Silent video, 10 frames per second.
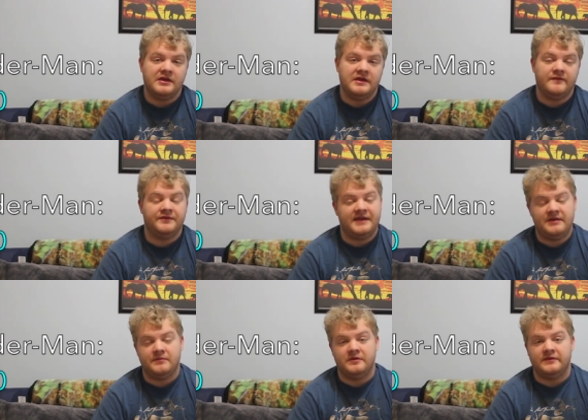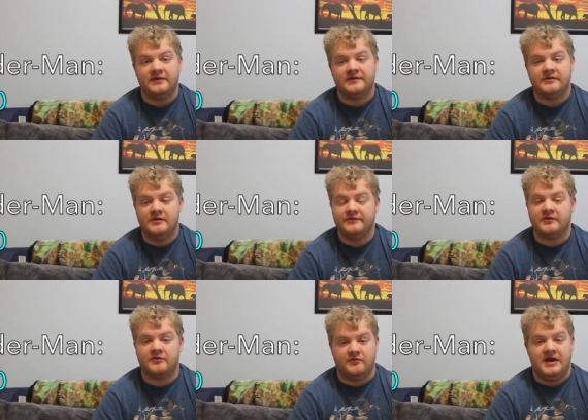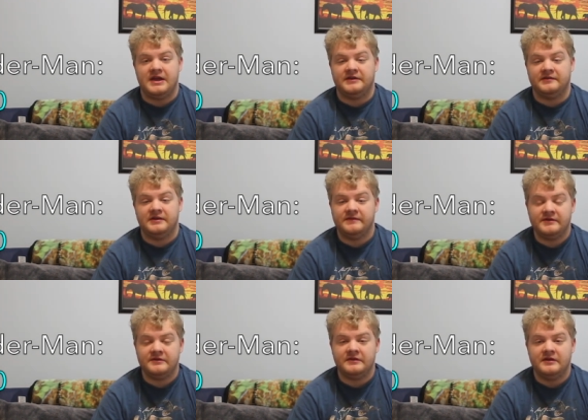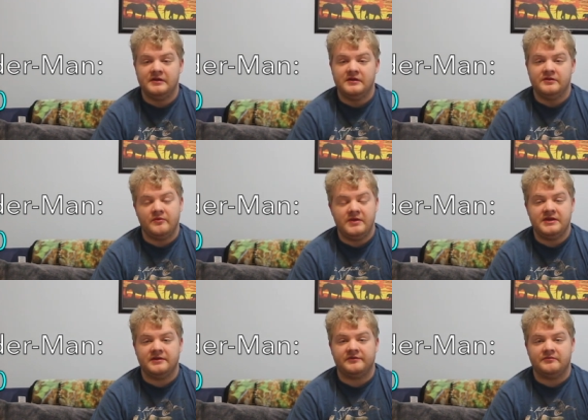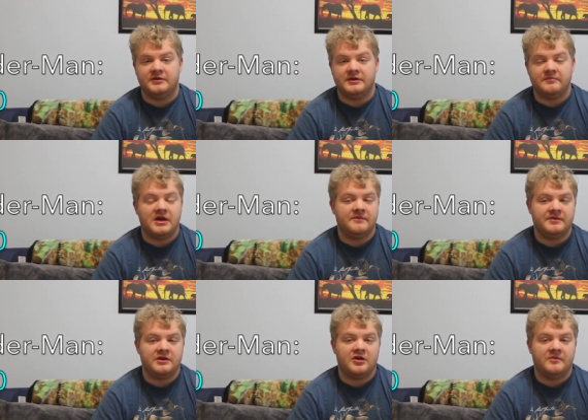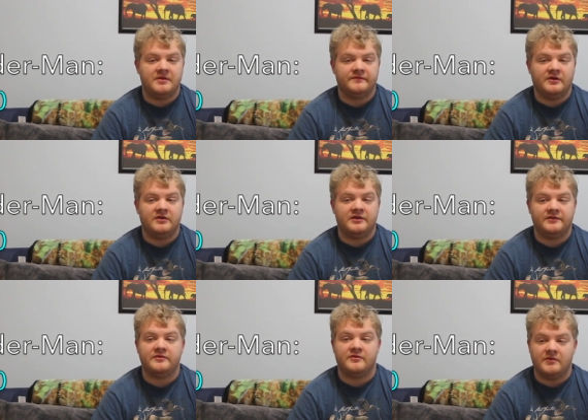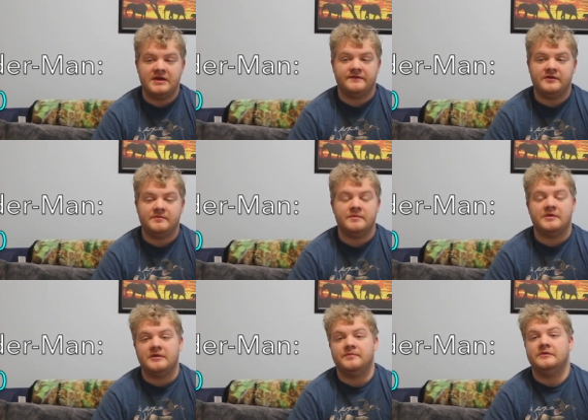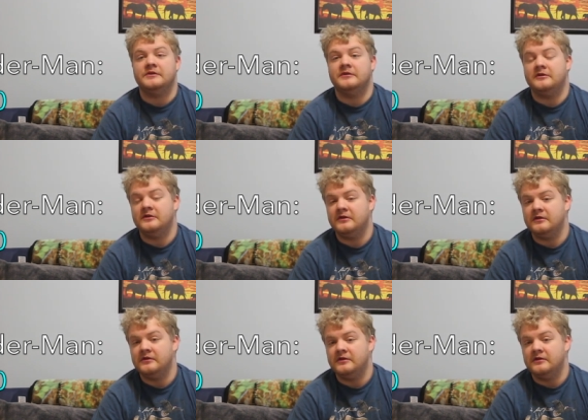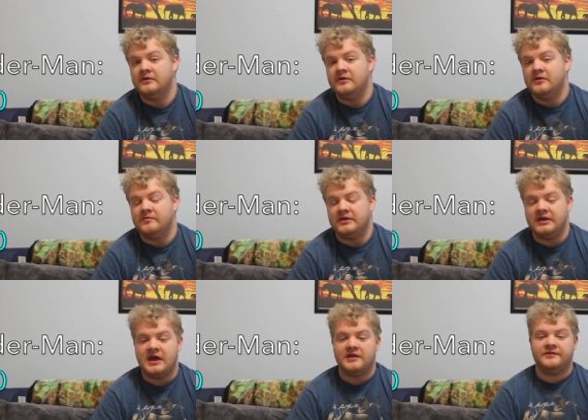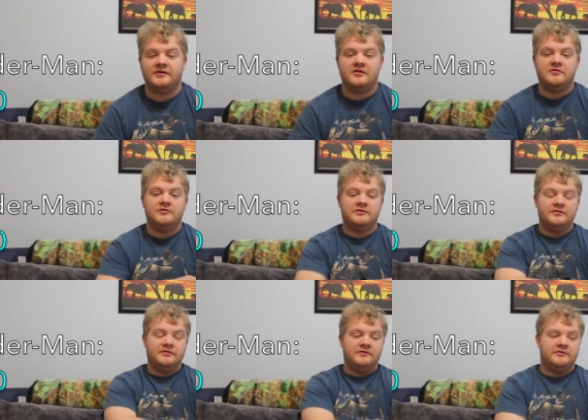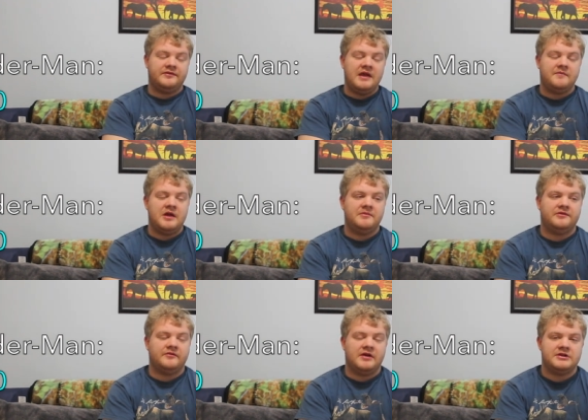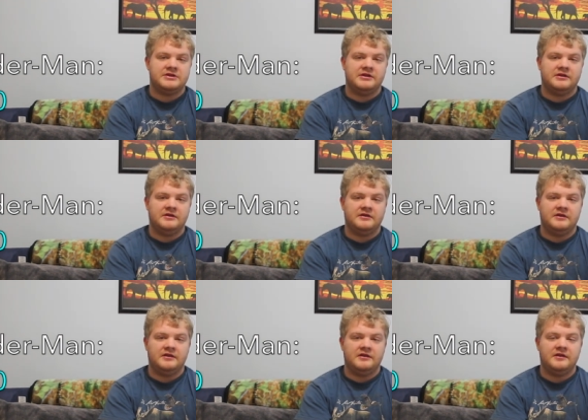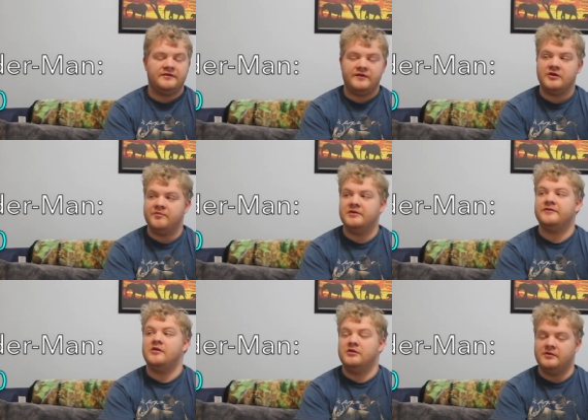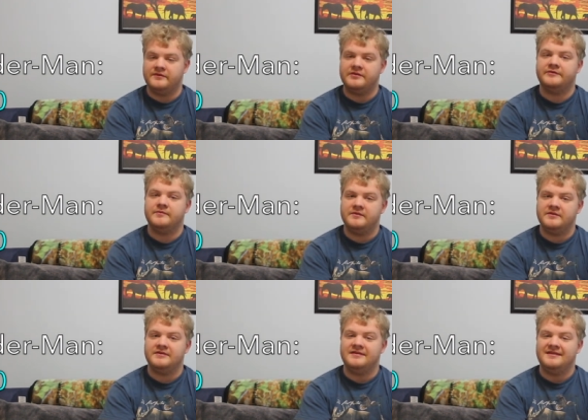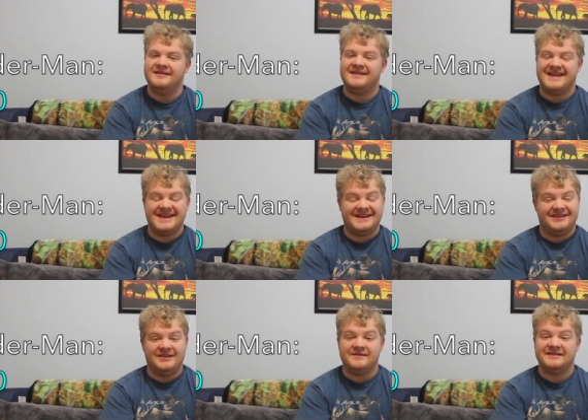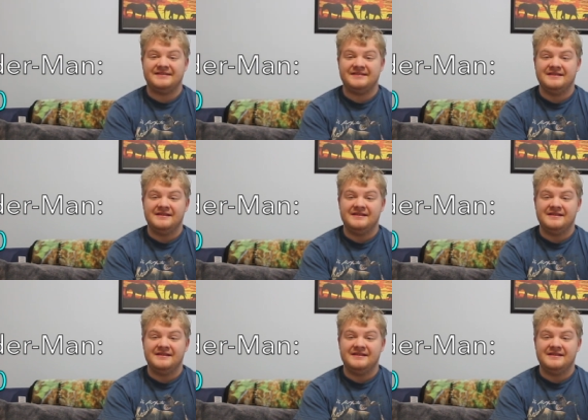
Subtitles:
Evil Dead movies, and those are great. Even the weakest one, in my opinion, Army of Darkness, is a great film, in my opinion. But yeah, so Sam Raimi's direction, his fingerprints are all over this movie, and I love it.